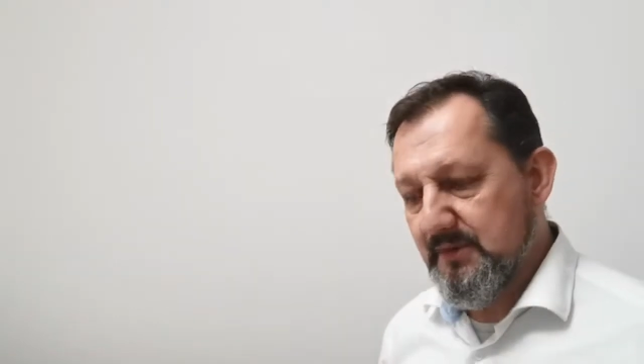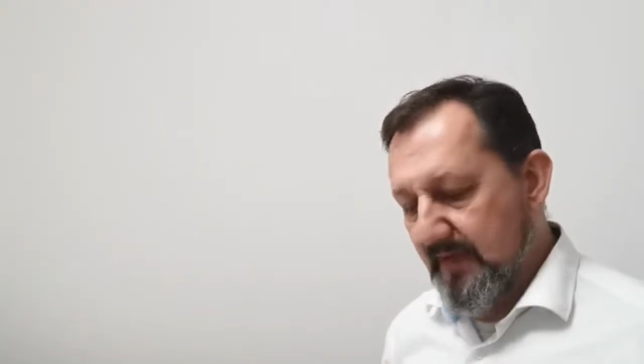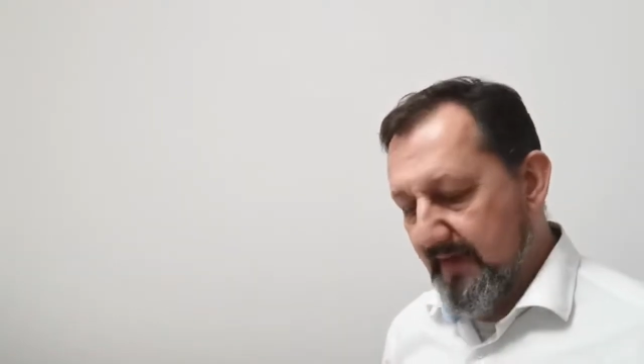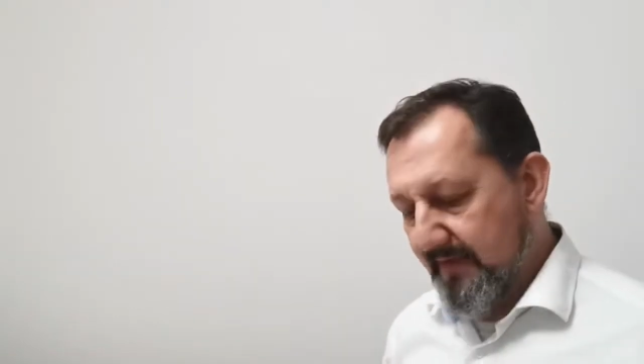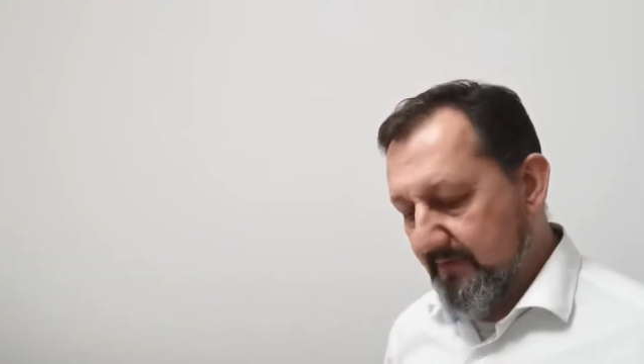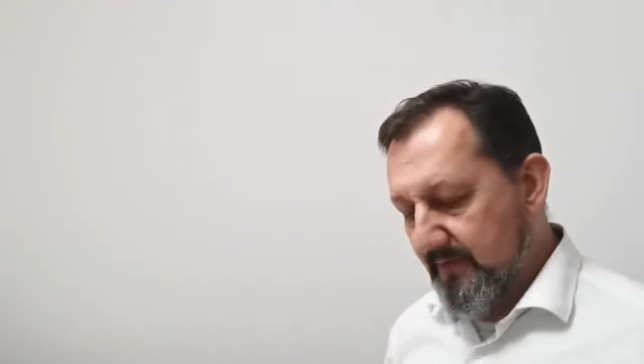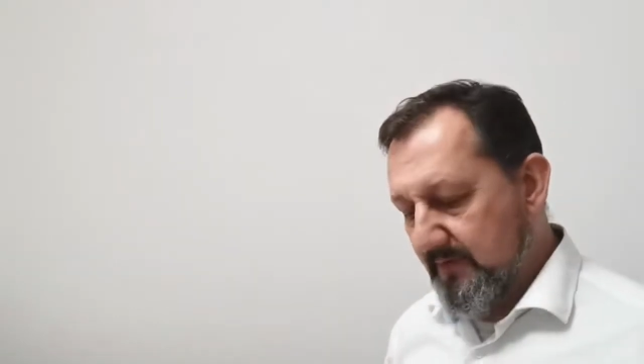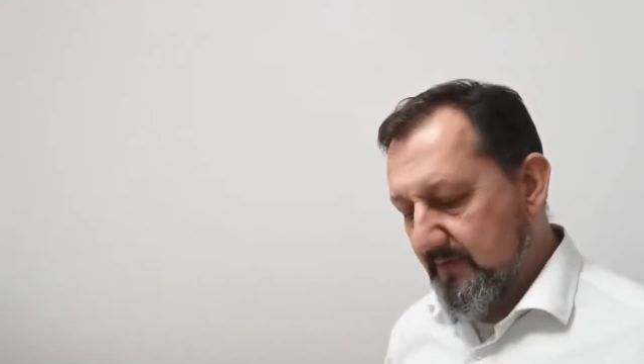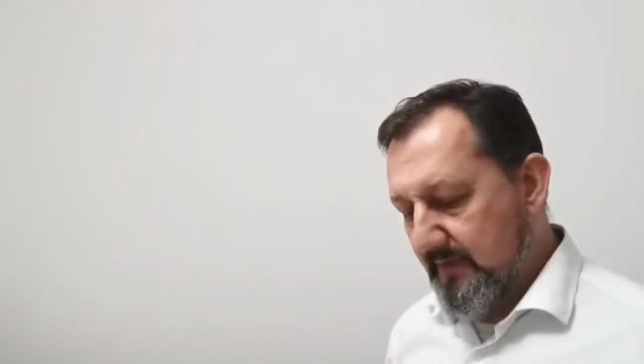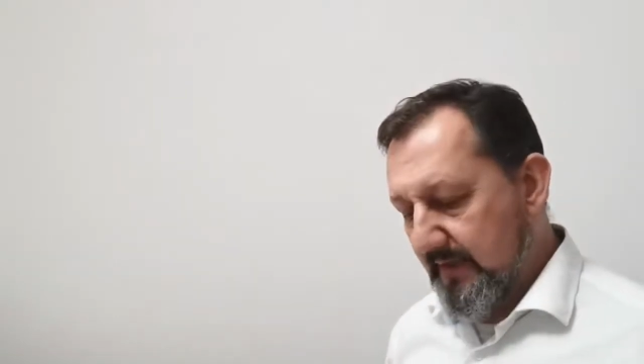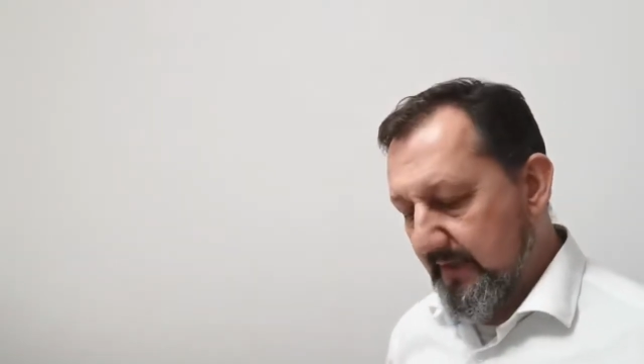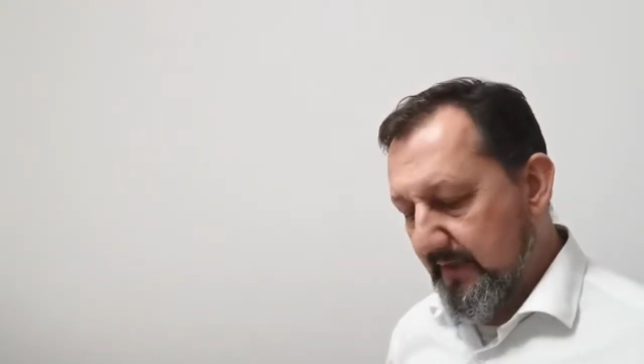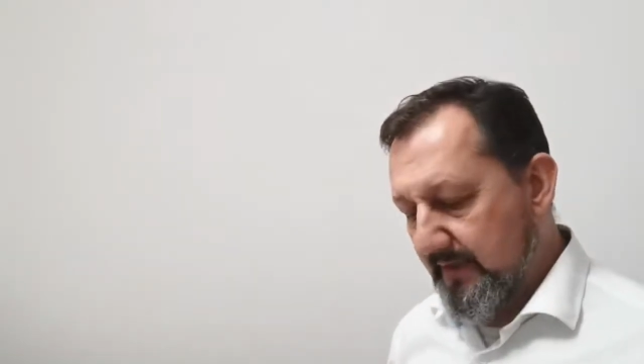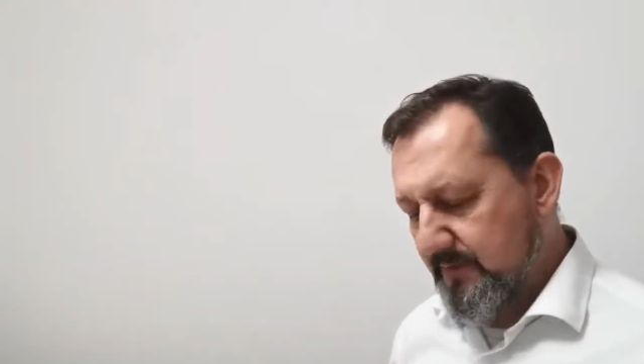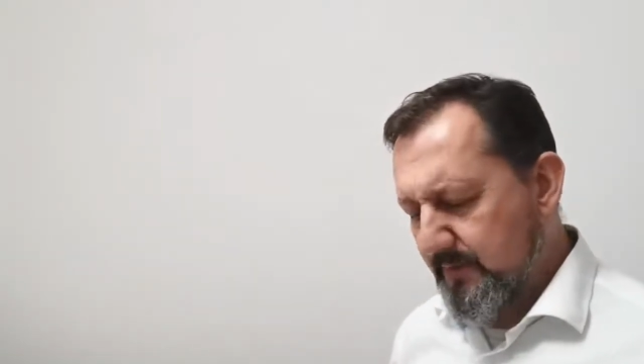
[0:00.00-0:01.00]

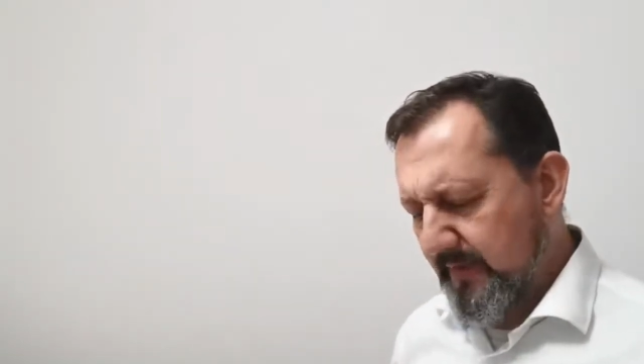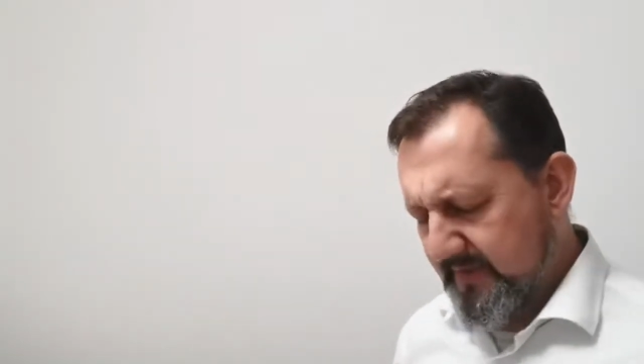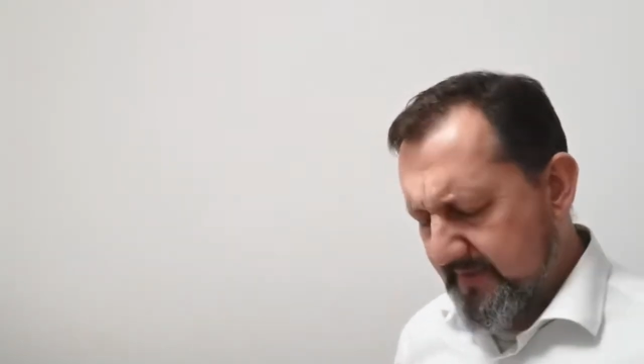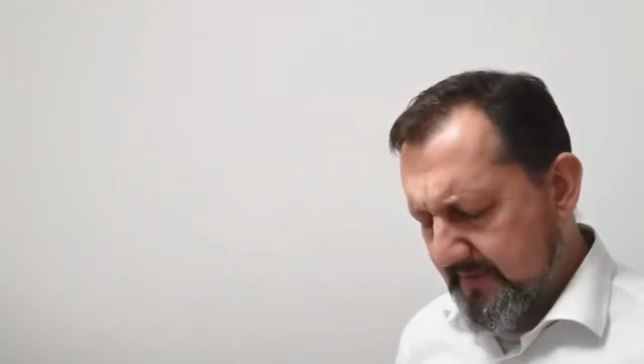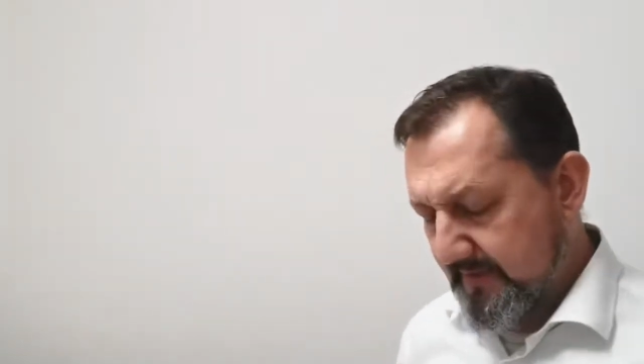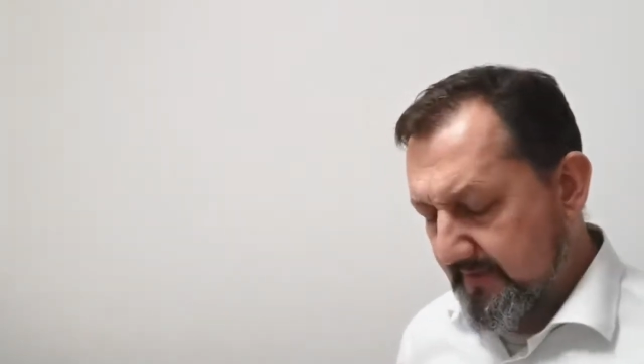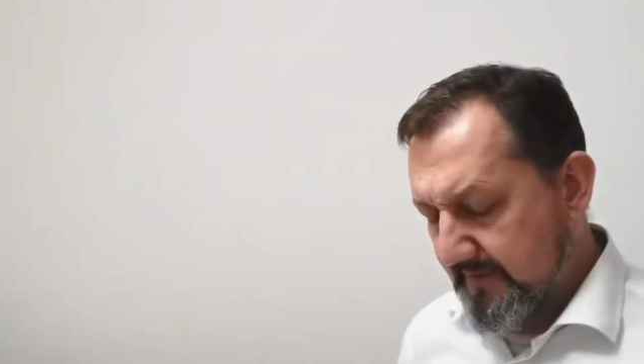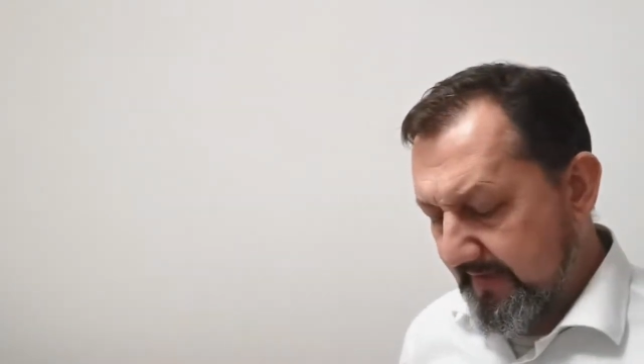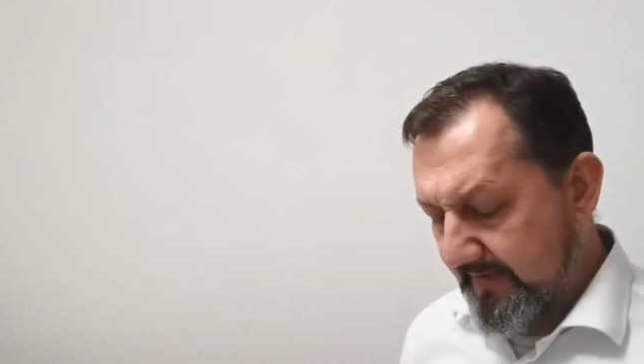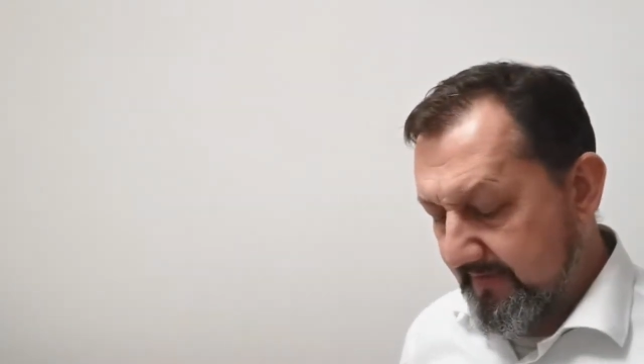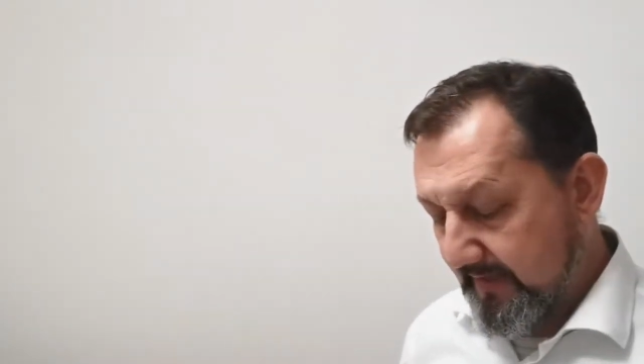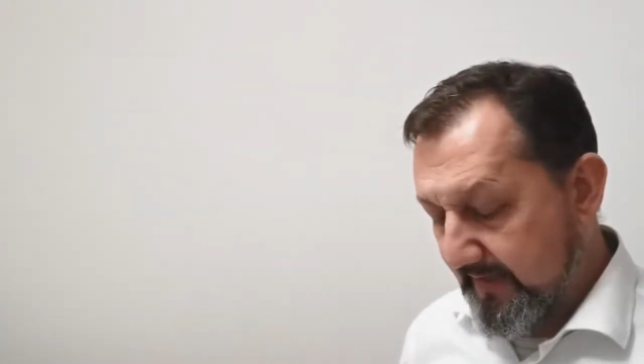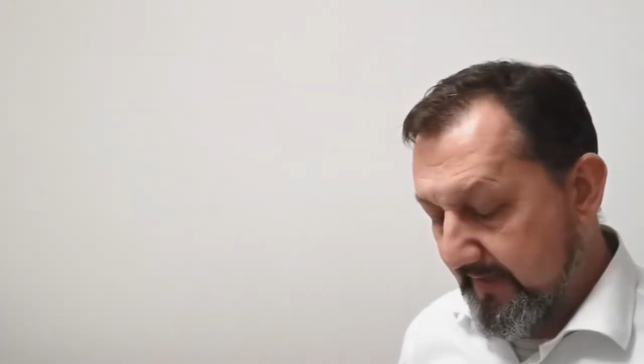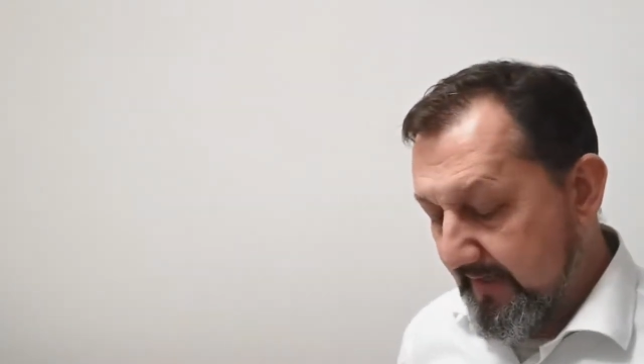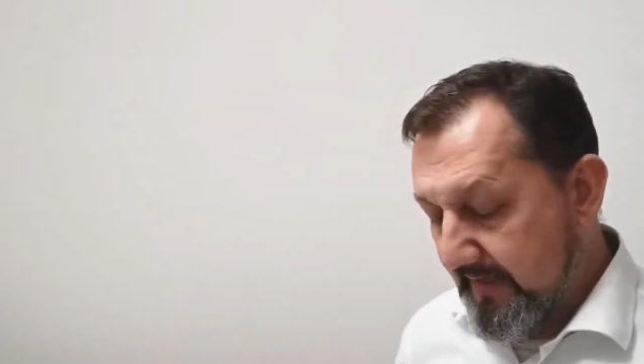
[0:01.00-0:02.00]
11:26, I
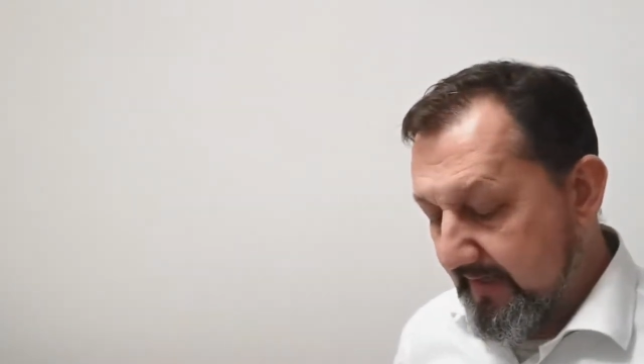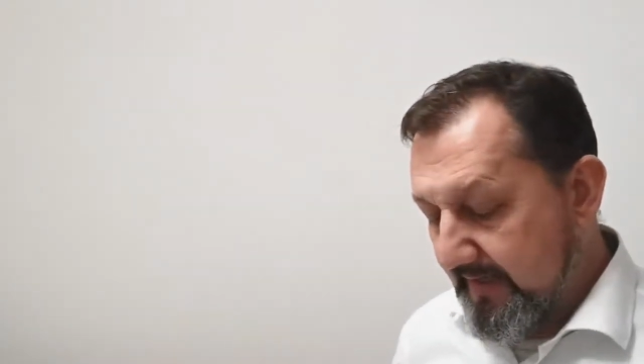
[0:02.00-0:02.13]
think,